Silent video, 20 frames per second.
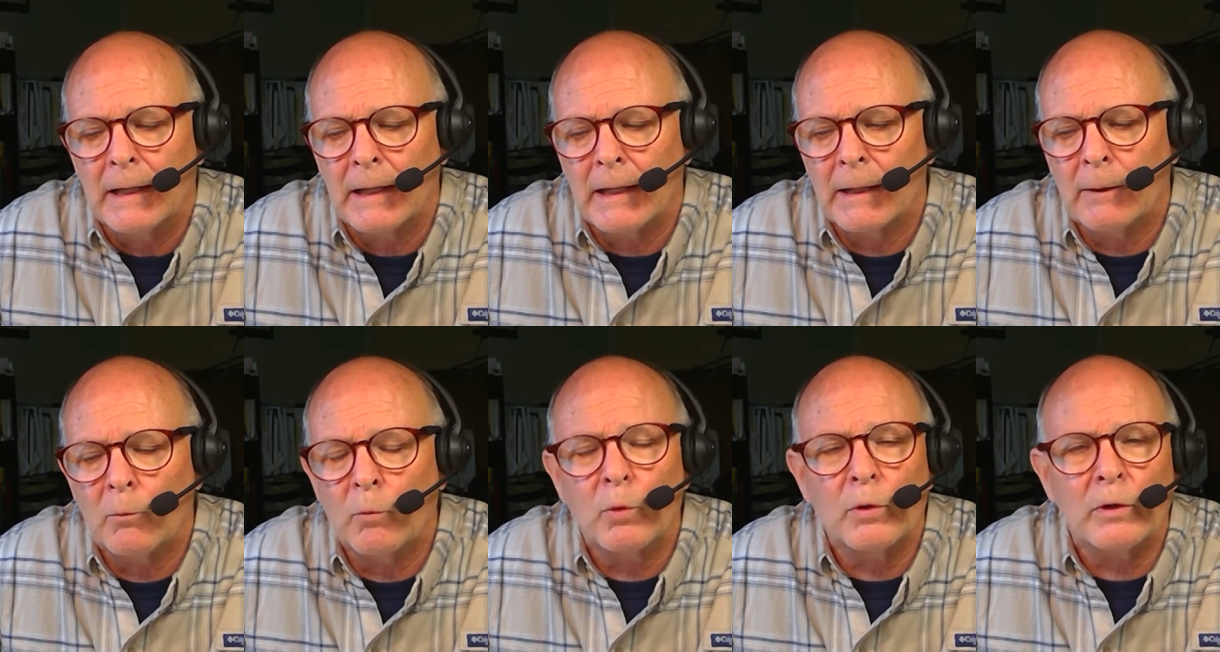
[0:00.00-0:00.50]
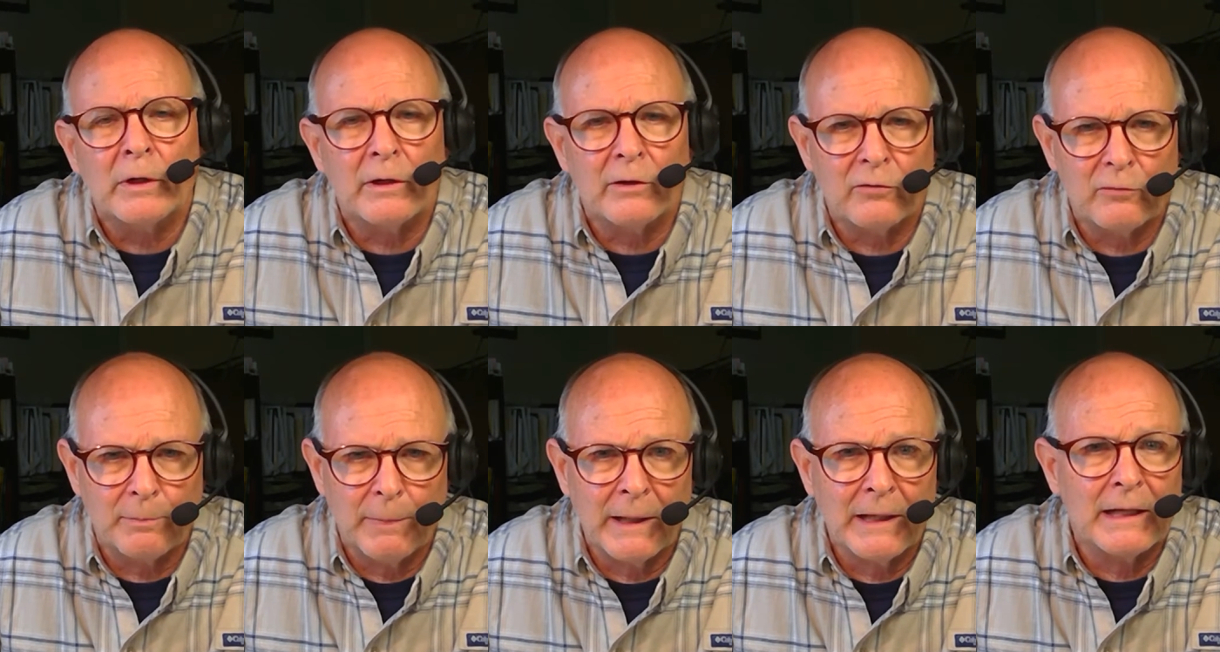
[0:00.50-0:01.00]
we're going to
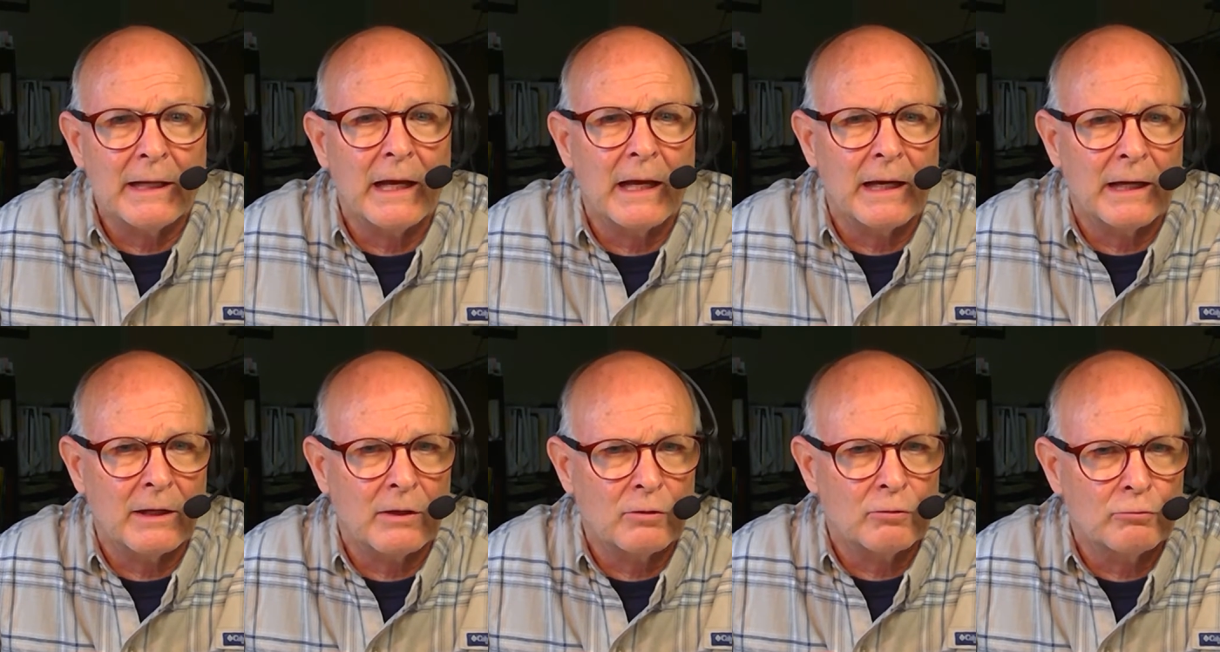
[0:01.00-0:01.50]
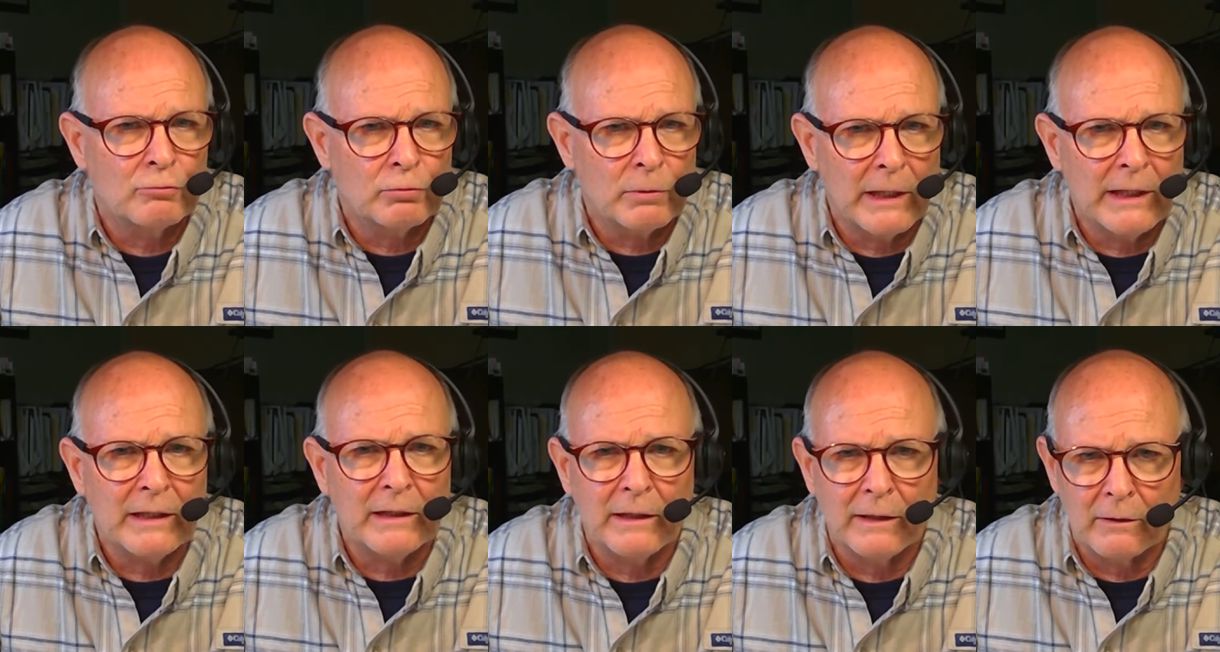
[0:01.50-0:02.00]
spend a
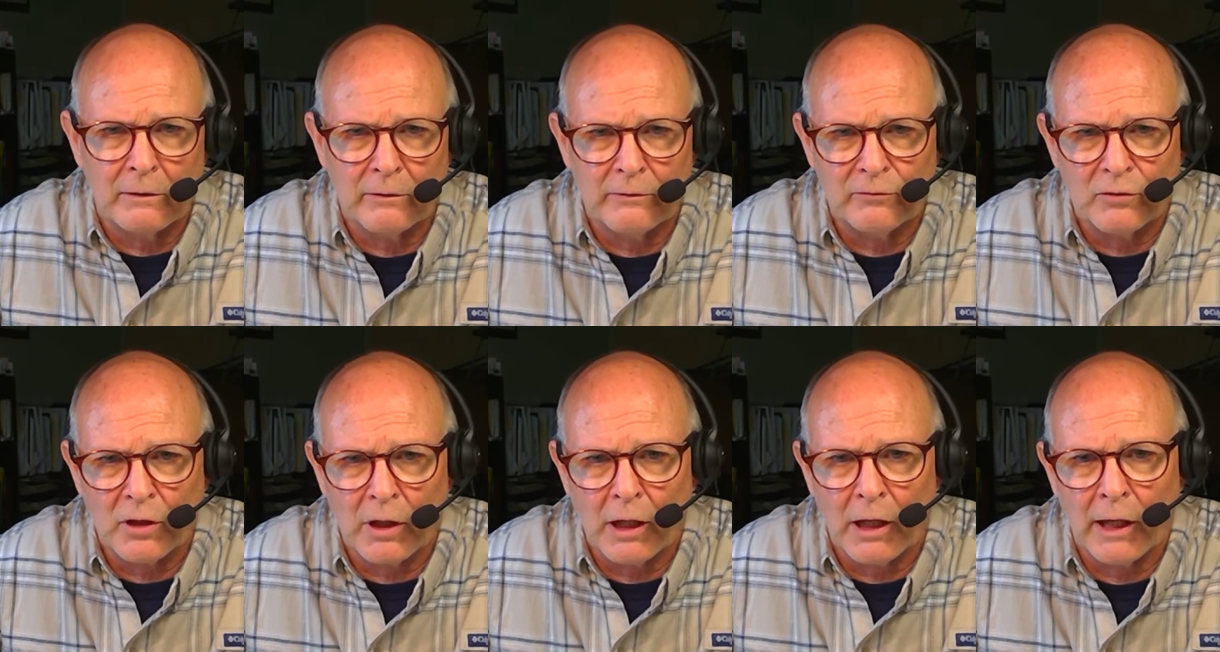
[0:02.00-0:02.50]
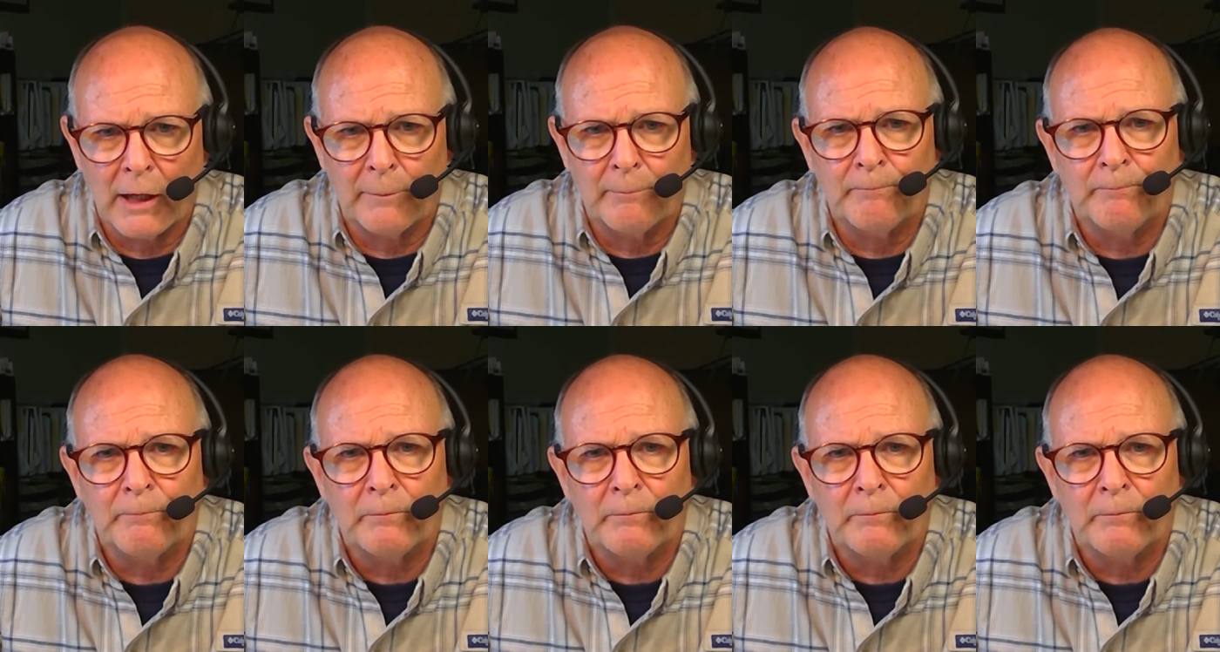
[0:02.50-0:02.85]
great deal of time.